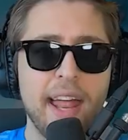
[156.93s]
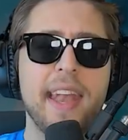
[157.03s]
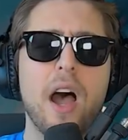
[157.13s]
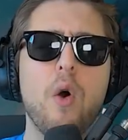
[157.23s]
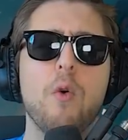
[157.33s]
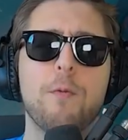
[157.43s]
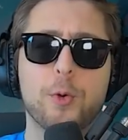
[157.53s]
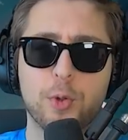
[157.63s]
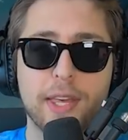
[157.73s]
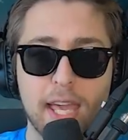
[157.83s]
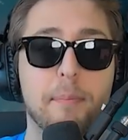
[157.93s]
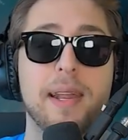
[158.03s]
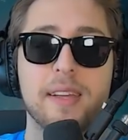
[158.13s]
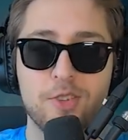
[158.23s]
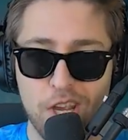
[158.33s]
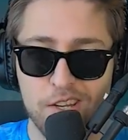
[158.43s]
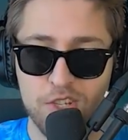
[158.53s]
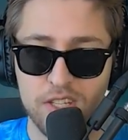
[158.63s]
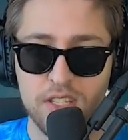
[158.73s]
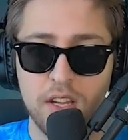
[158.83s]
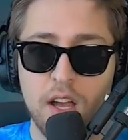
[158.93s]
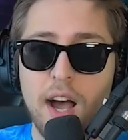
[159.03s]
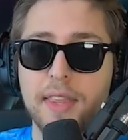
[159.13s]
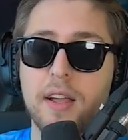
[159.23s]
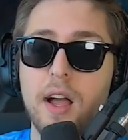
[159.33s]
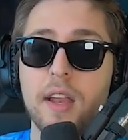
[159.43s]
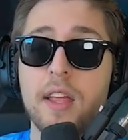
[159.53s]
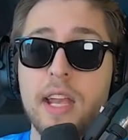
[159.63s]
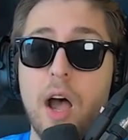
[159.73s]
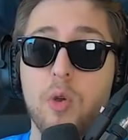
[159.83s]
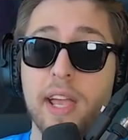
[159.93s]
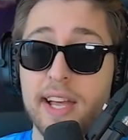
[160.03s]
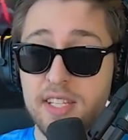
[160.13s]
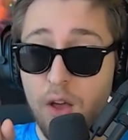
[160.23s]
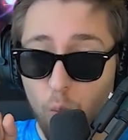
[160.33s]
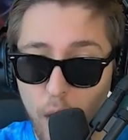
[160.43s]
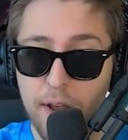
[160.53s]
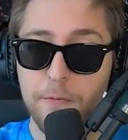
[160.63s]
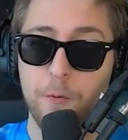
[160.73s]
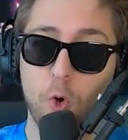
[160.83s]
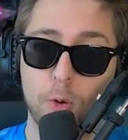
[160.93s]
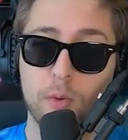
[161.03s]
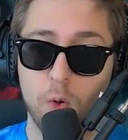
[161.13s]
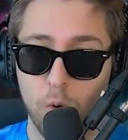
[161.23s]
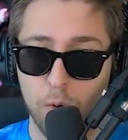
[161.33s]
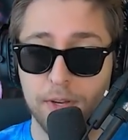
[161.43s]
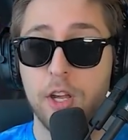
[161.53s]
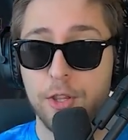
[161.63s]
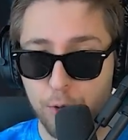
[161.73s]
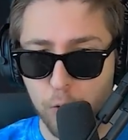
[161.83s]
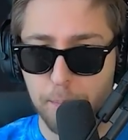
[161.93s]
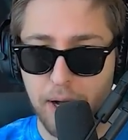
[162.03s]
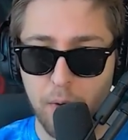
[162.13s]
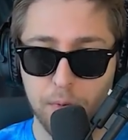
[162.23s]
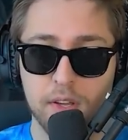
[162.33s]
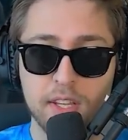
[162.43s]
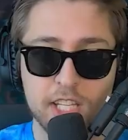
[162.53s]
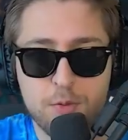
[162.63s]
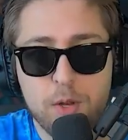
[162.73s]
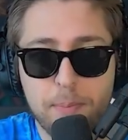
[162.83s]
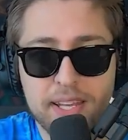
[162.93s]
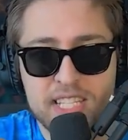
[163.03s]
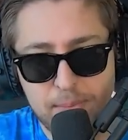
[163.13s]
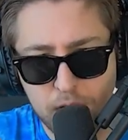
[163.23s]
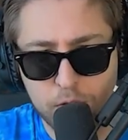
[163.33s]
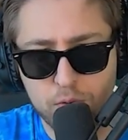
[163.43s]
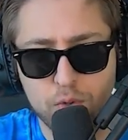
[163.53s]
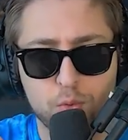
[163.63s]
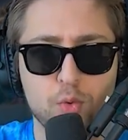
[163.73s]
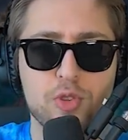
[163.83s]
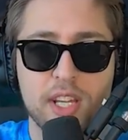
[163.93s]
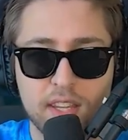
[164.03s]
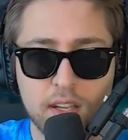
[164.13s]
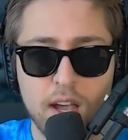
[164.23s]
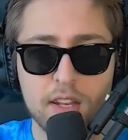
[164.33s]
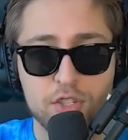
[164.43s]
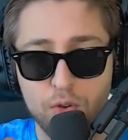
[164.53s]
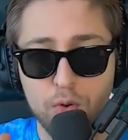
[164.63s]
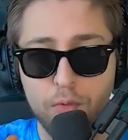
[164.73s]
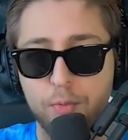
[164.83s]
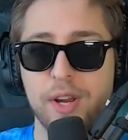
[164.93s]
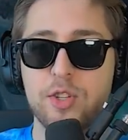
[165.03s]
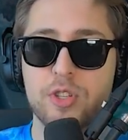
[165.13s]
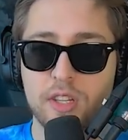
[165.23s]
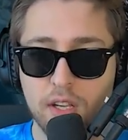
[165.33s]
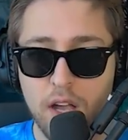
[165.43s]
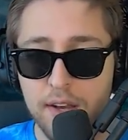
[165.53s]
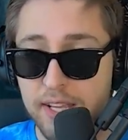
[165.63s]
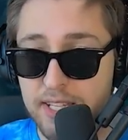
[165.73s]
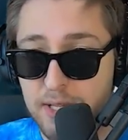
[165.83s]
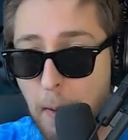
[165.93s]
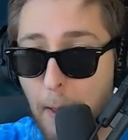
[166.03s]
And now for the gameplay changes. Atakan now only has one form called Thornbound. This will be similar to Rune's Atakan, so Voracious Atakan is